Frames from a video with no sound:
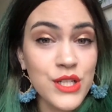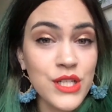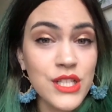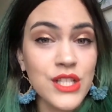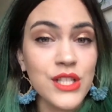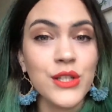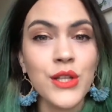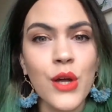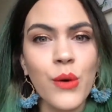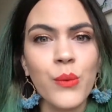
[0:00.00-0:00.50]
is,
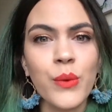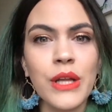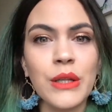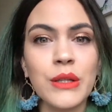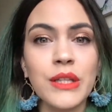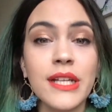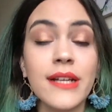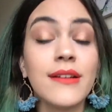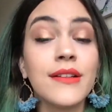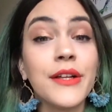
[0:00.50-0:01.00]
you know, what
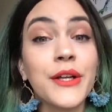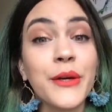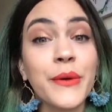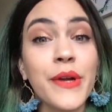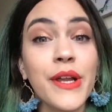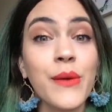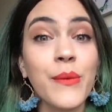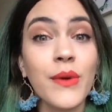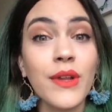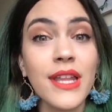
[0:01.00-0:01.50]

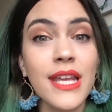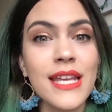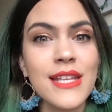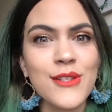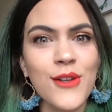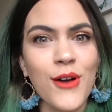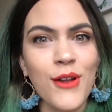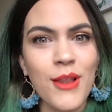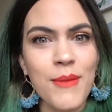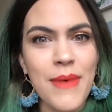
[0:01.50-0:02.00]
decluttering really is
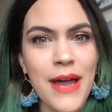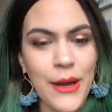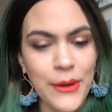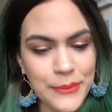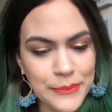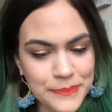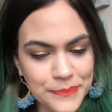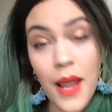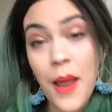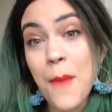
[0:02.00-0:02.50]
all about.
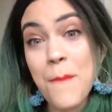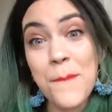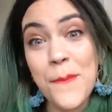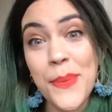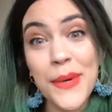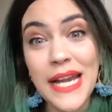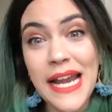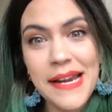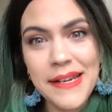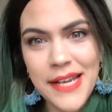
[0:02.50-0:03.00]

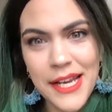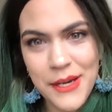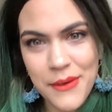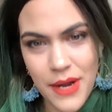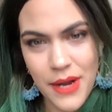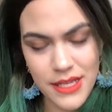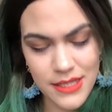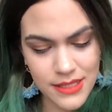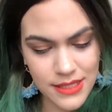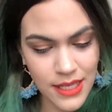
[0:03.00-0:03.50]
But I
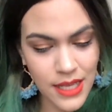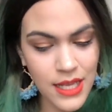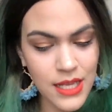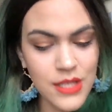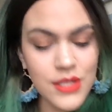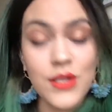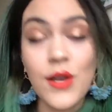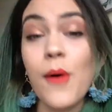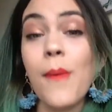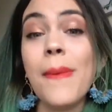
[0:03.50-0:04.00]
digress.
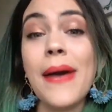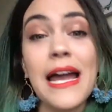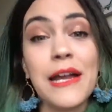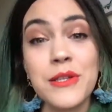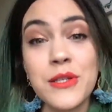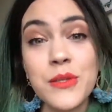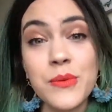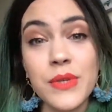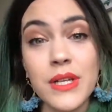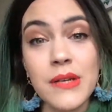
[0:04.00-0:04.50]
So back
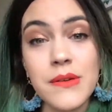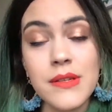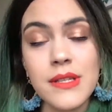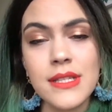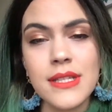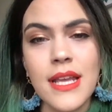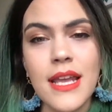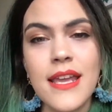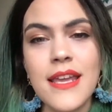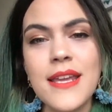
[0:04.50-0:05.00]
to what I was
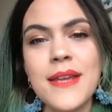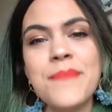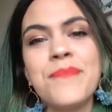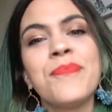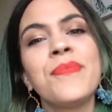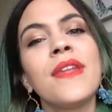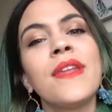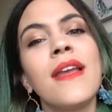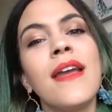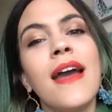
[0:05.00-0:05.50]
saying.
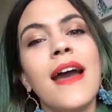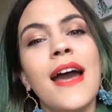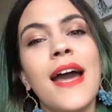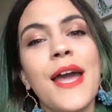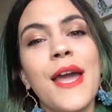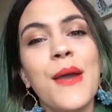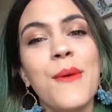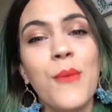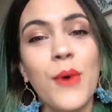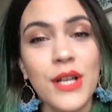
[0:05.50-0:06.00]

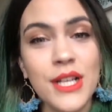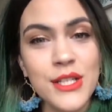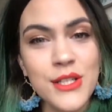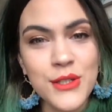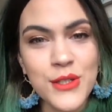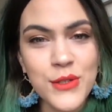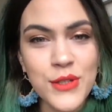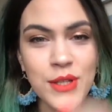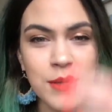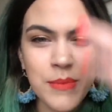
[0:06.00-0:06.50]
I wanted to
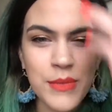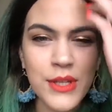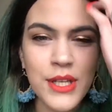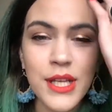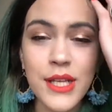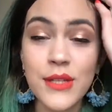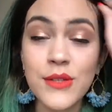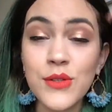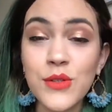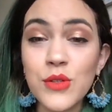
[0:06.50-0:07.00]
do the beauty
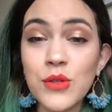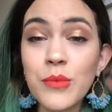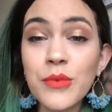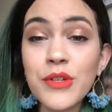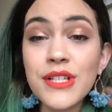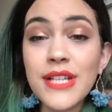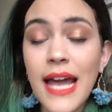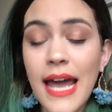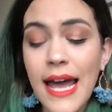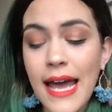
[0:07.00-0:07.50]
consumer
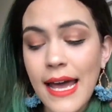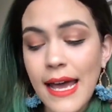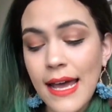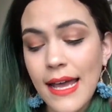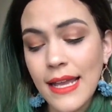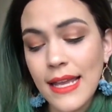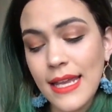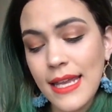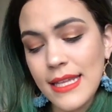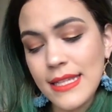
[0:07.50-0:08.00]
tag.
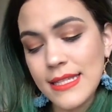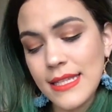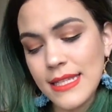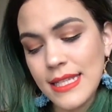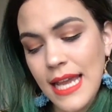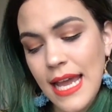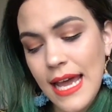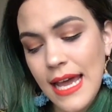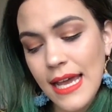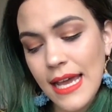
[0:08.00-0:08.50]
It's a
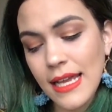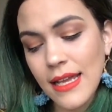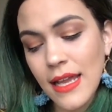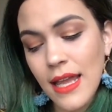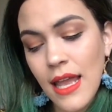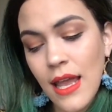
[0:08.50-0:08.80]
tag